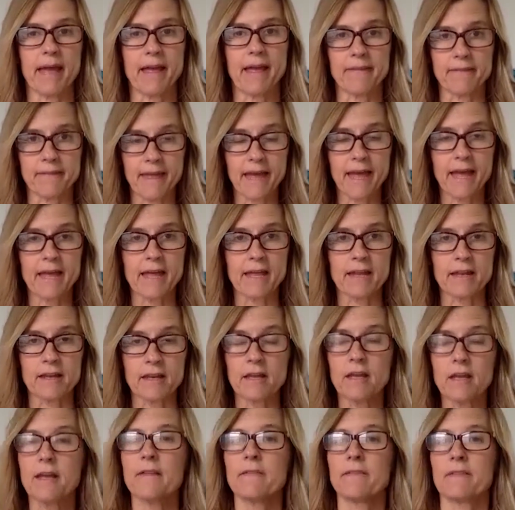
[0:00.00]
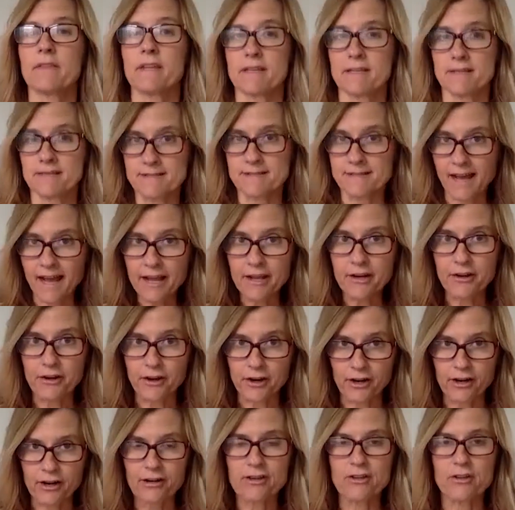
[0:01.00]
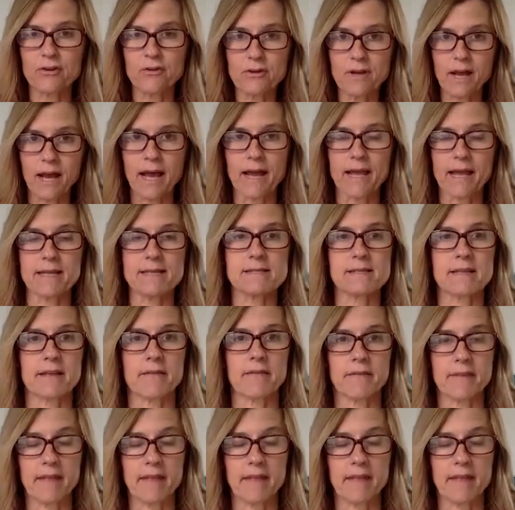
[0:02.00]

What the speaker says: And then the designer, you guys can